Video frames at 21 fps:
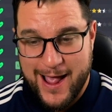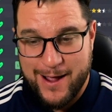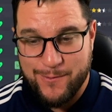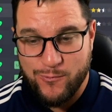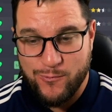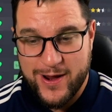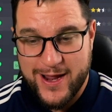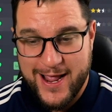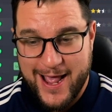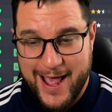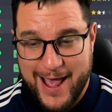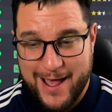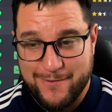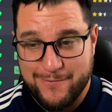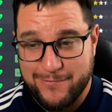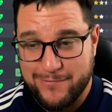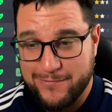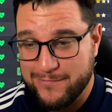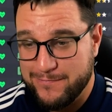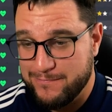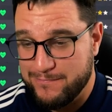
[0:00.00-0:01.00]
And we
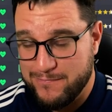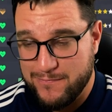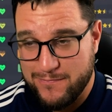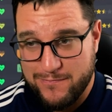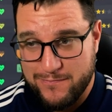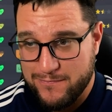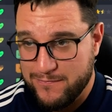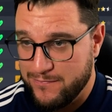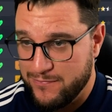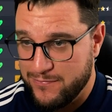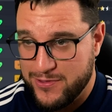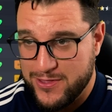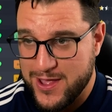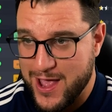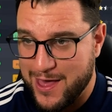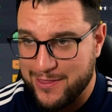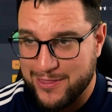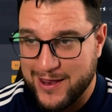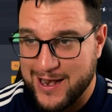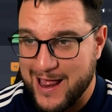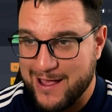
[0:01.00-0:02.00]
have the
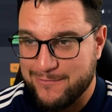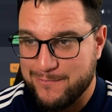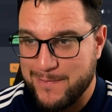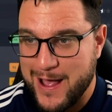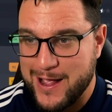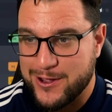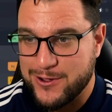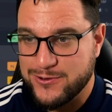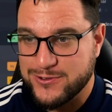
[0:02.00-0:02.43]
other left back,